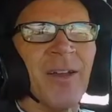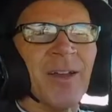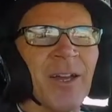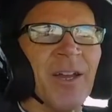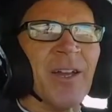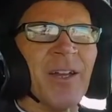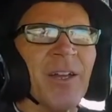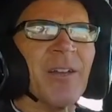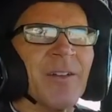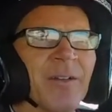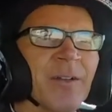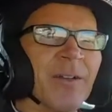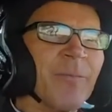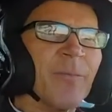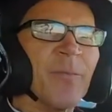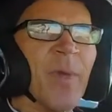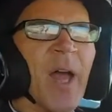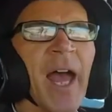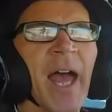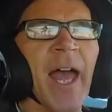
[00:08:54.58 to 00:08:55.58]
right?
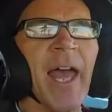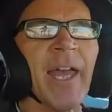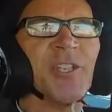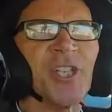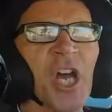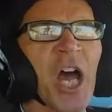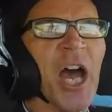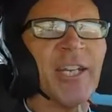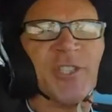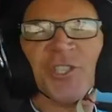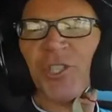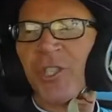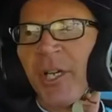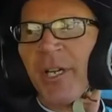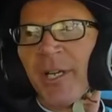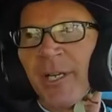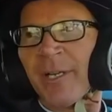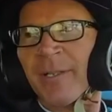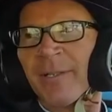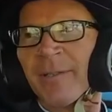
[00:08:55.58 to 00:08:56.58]
They will
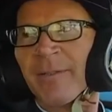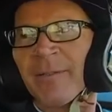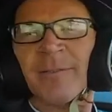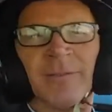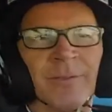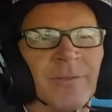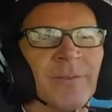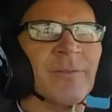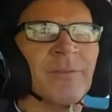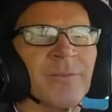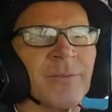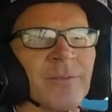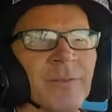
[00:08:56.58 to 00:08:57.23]
be really